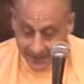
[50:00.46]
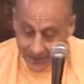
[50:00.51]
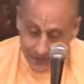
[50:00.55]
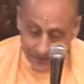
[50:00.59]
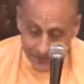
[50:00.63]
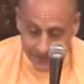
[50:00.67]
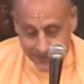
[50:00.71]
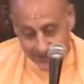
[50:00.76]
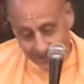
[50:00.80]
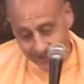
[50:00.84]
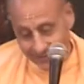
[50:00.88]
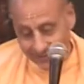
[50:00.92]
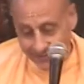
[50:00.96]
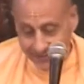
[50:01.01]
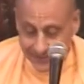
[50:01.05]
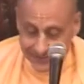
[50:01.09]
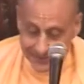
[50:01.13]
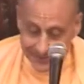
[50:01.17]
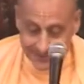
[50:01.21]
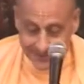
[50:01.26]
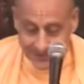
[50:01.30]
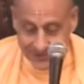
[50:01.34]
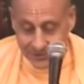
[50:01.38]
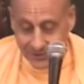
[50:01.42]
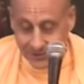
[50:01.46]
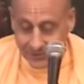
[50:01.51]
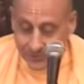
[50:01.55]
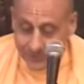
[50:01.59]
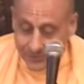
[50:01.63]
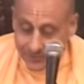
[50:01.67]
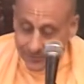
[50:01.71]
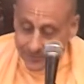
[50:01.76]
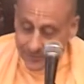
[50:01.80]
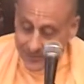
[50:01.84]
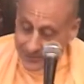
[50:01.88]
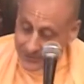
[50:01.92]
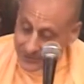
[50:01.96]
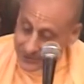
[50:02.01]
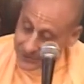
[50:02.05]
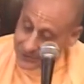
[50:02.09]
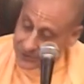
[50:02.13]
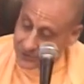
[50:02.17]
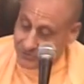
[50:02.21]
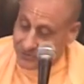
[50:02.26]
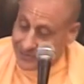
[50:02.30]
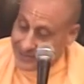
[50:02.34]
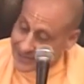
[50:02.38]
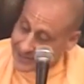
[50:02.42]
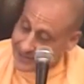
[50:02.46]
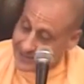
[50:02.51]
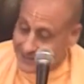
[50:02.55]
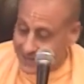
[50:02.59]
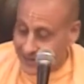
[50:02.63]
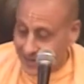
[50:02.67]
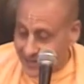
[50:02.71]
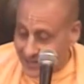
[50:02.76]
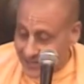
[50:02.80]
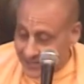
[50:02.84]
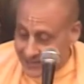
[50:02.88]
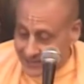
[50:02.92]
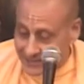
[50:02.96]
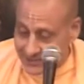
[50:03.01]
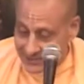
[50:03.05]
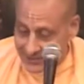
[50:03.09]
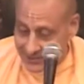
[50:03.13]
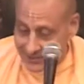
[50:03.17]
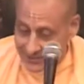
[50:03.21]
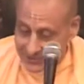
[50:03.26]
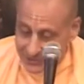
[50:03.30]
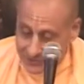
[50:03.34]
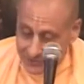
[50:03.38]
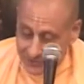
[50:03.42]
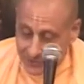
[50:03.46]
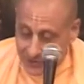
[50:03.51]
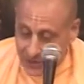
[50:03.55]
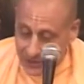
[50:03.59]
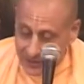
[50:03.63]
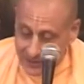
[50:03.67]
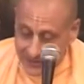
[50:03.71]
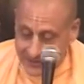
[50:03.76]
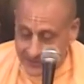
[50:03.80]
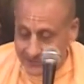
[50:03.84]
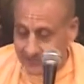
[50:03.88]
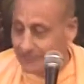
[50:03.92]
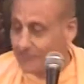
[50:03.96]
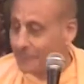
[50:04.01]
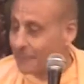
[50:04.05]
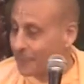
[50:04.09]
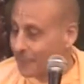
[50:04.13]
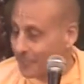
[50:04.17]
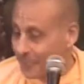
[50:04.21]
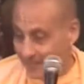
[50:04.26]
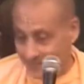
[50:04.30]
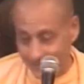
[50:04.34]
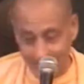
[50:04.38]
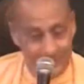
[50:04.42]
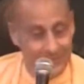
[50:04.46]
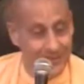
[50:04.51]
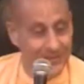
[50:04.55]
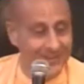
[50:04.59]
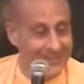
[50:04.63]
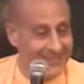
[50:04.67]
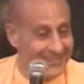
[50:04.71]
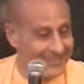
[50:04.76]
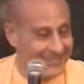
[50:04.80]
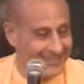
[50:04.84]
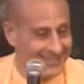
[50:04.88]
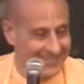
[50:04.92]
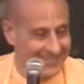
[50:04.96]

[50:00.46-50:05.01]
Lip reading: oh, it looks really nice and it's fun, right?